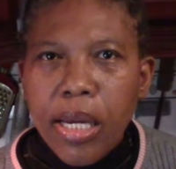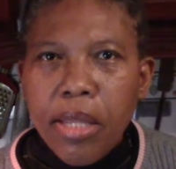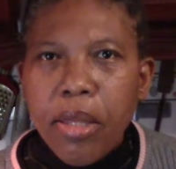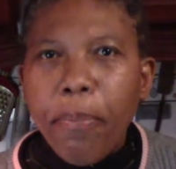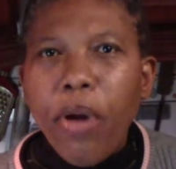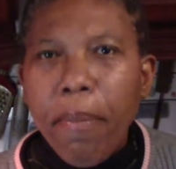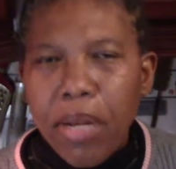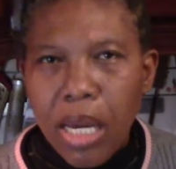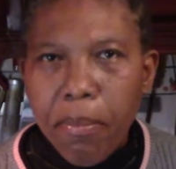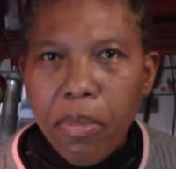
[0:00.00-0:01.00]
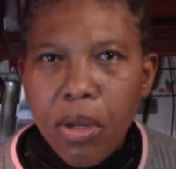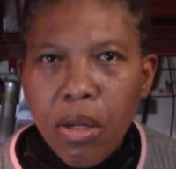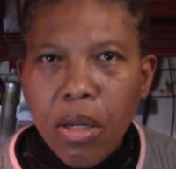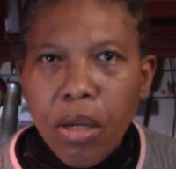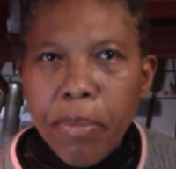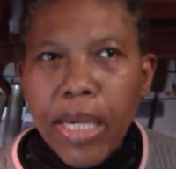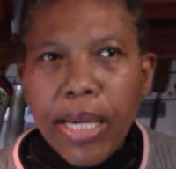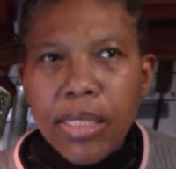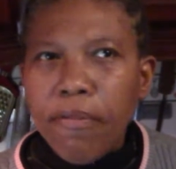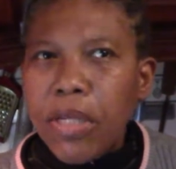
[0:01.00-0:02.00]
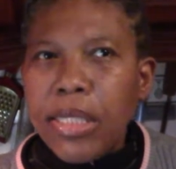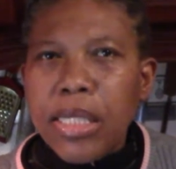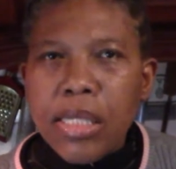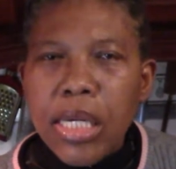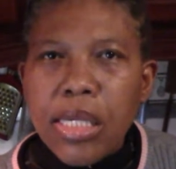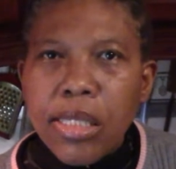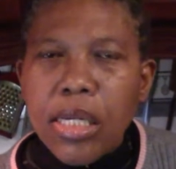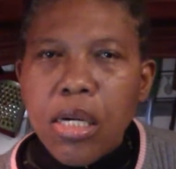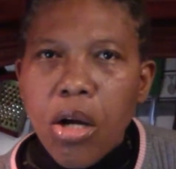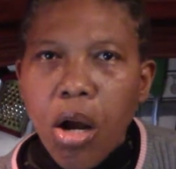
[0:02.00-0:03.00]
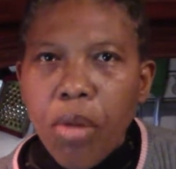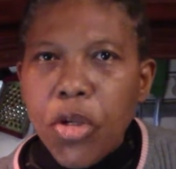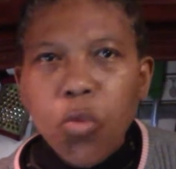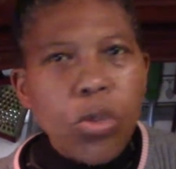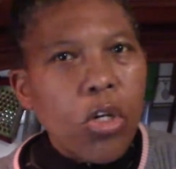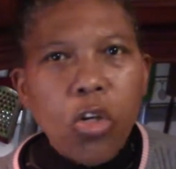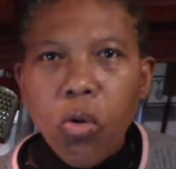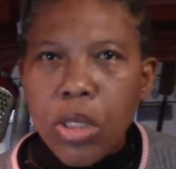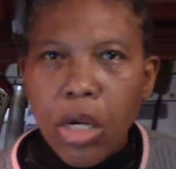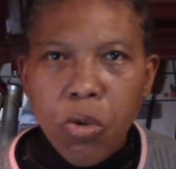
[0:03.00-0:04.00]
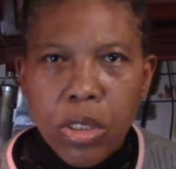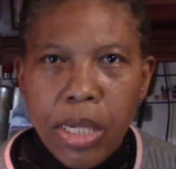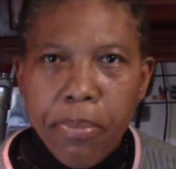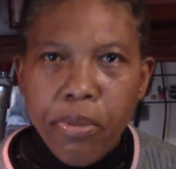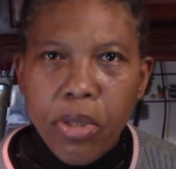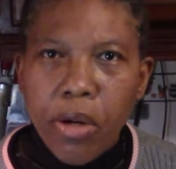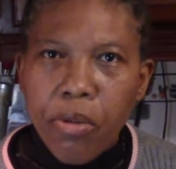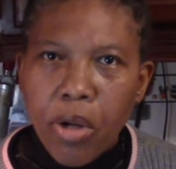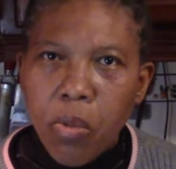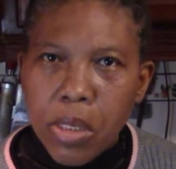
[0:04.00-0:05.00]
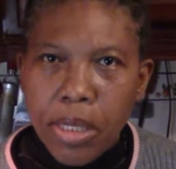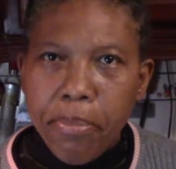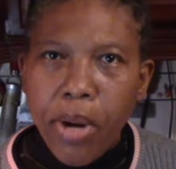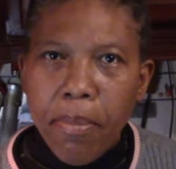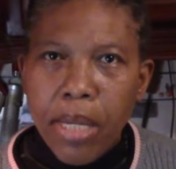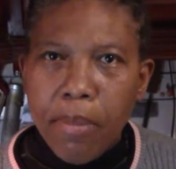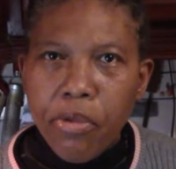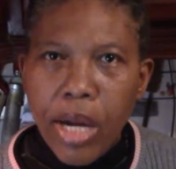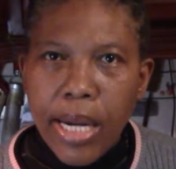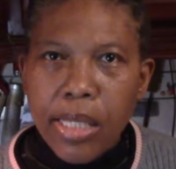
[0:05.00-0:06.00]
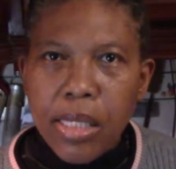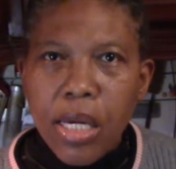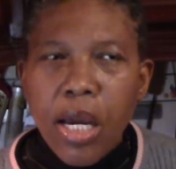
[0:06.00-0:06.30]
the problem. Because if the disease didn't come, you wouldn't know there was a problem, right?